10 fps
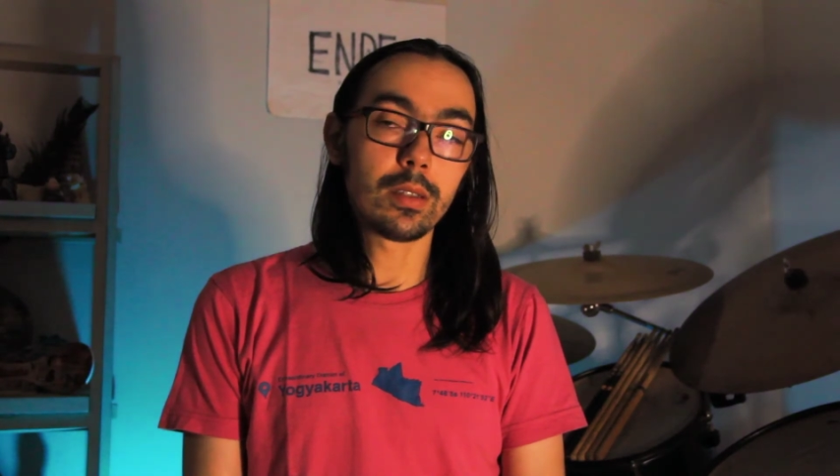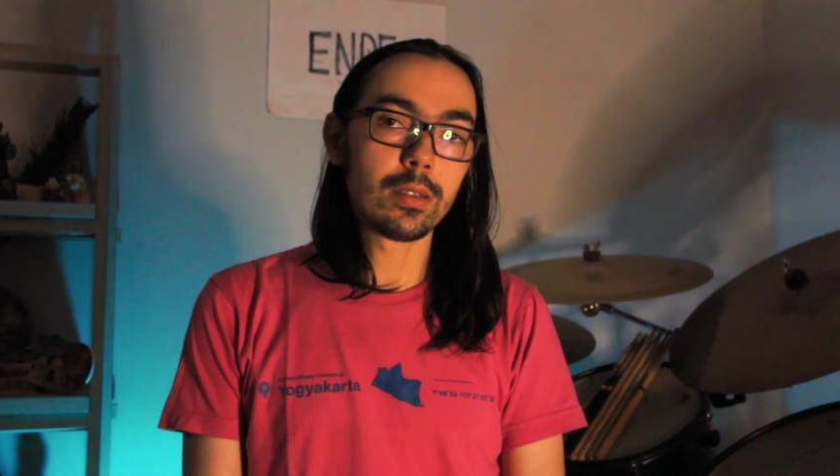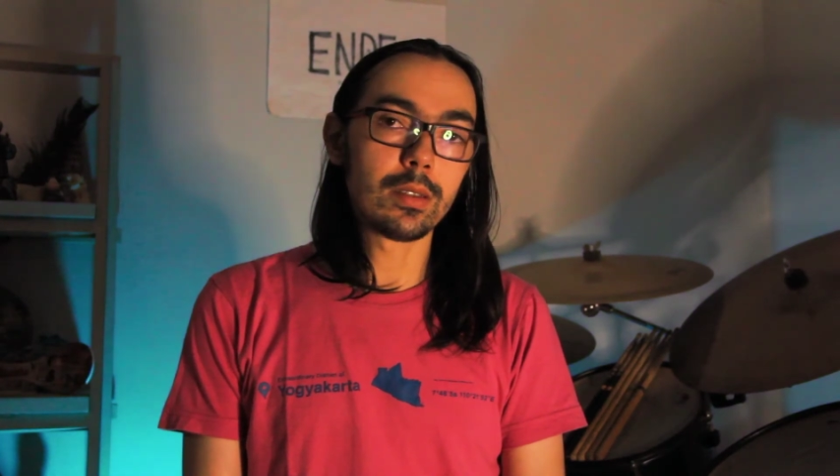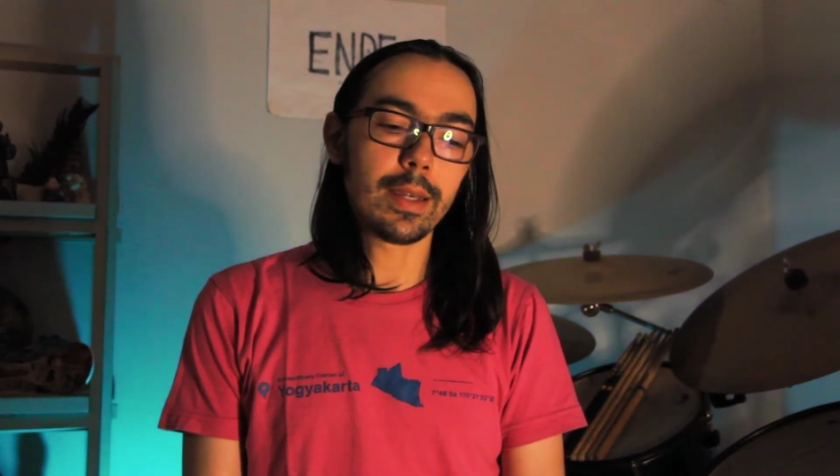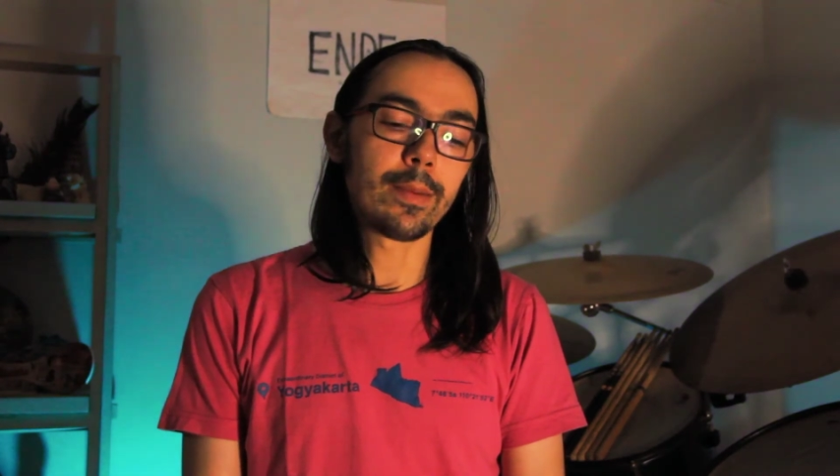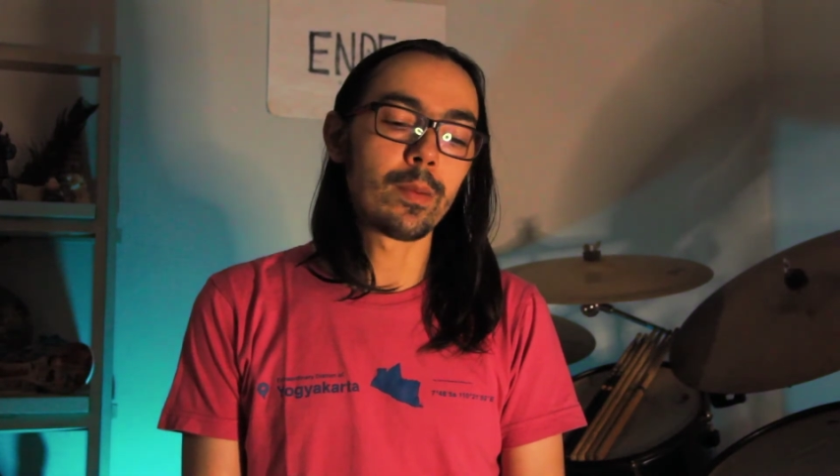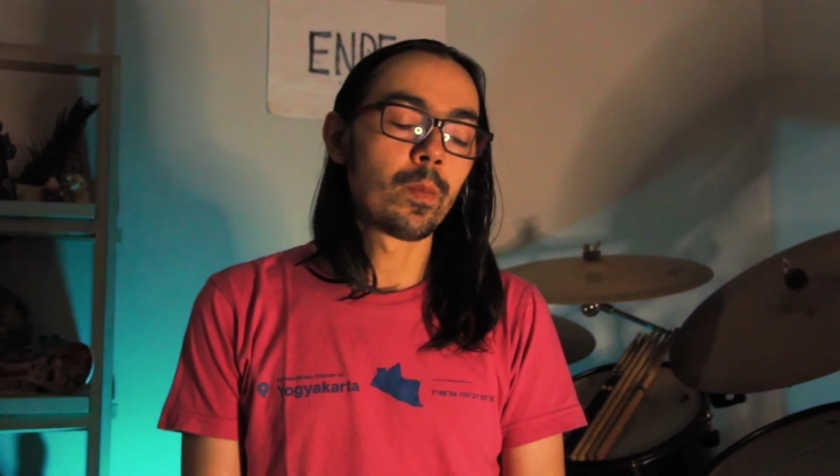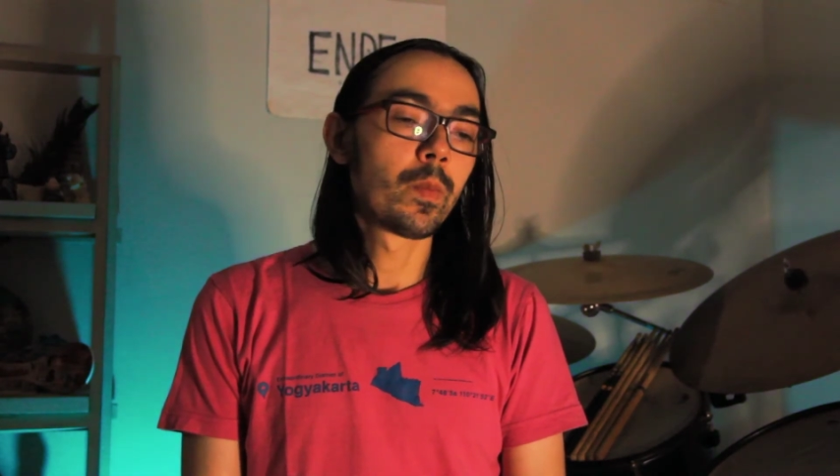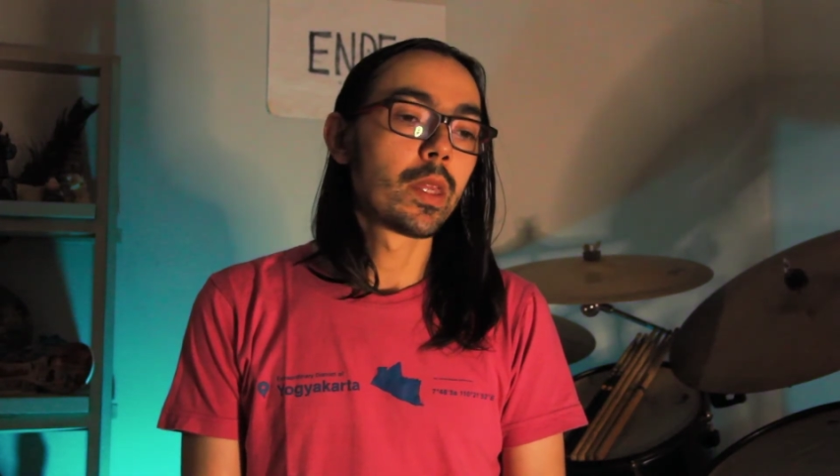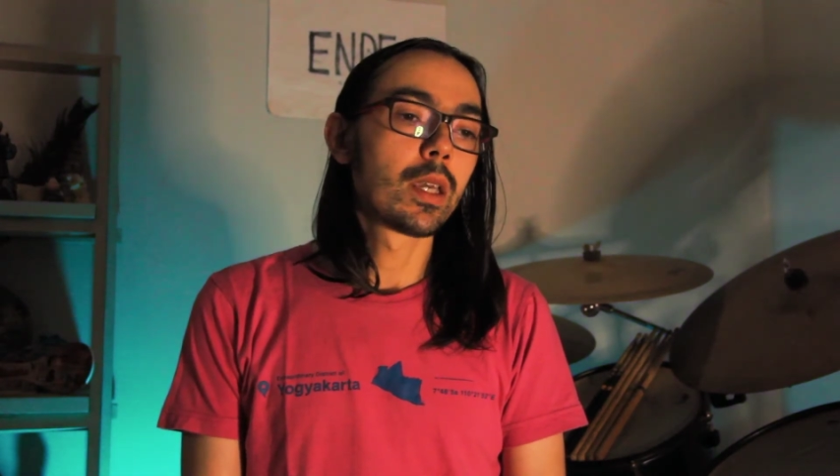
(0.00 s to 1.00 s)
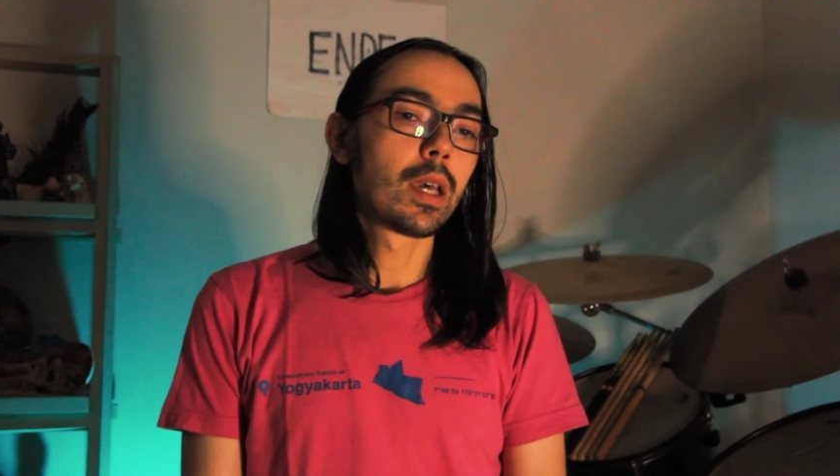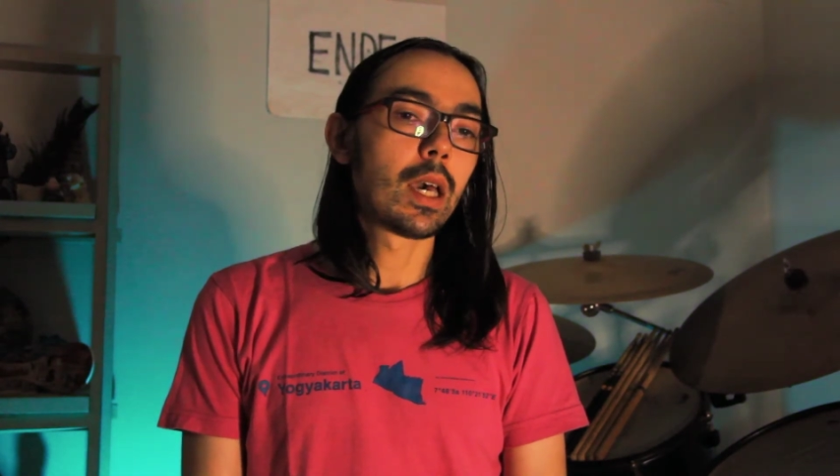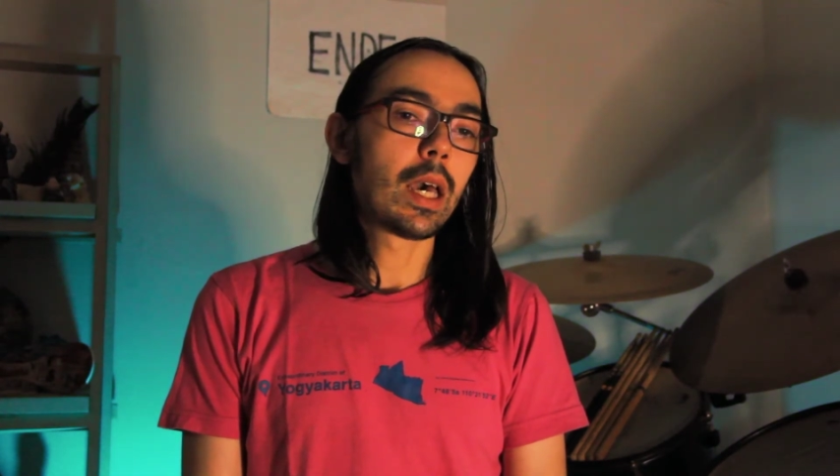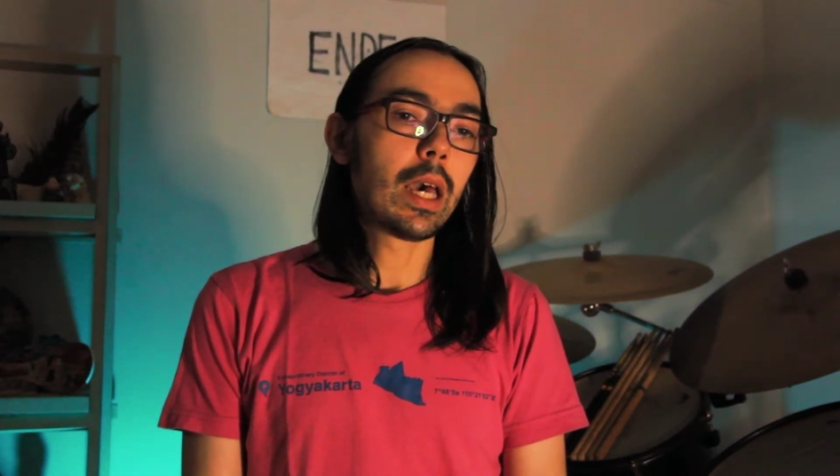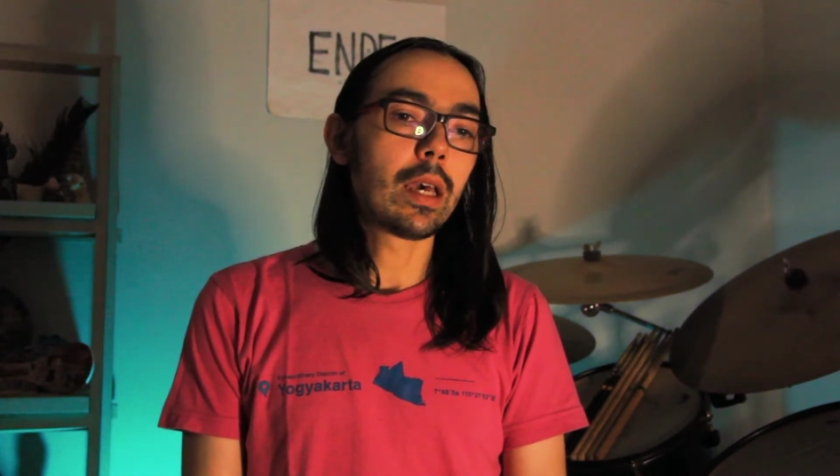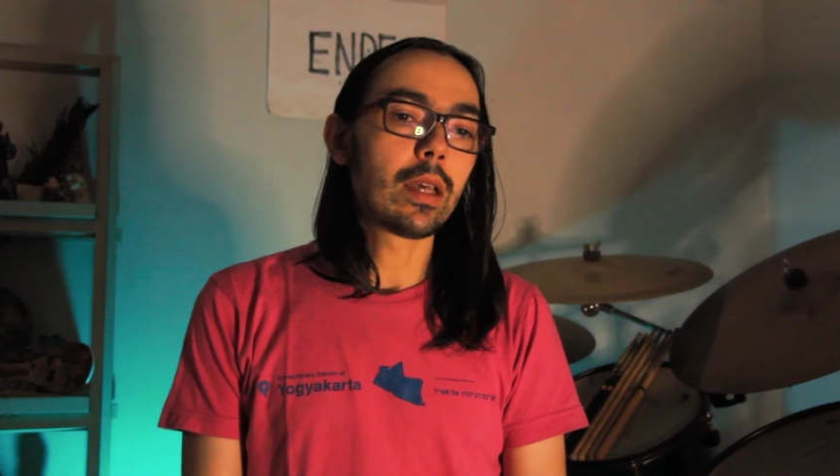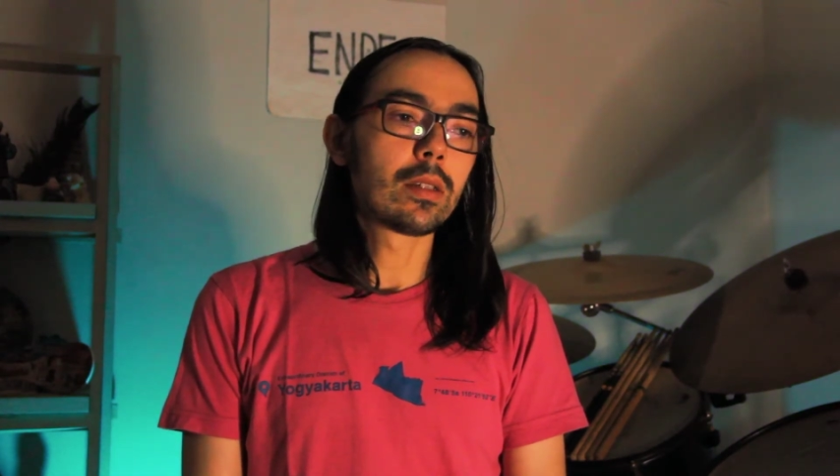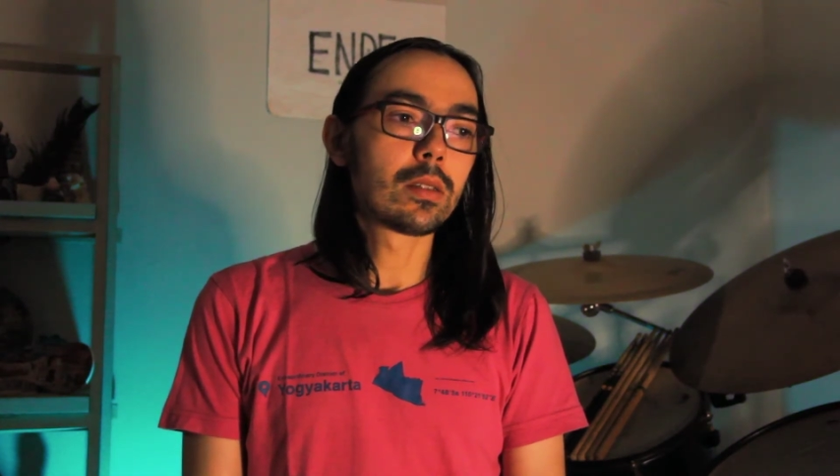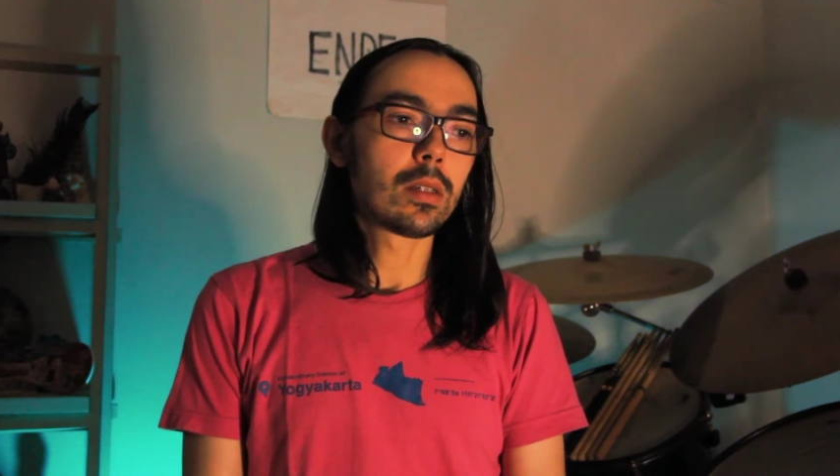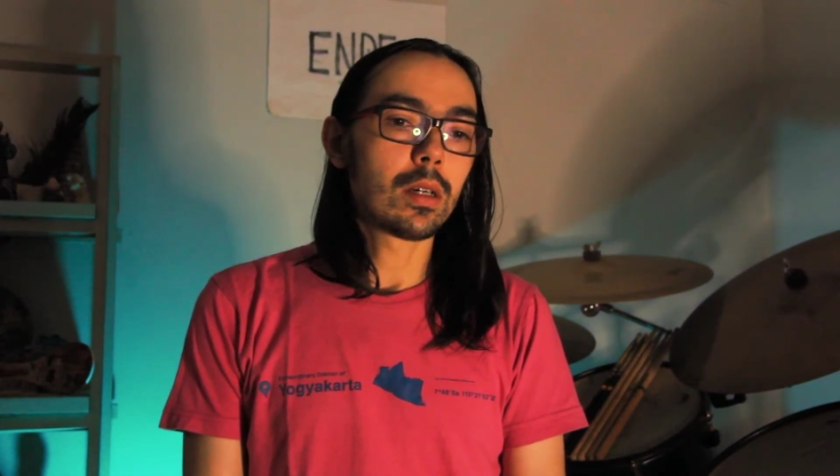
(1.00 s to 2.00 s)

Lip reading: design. And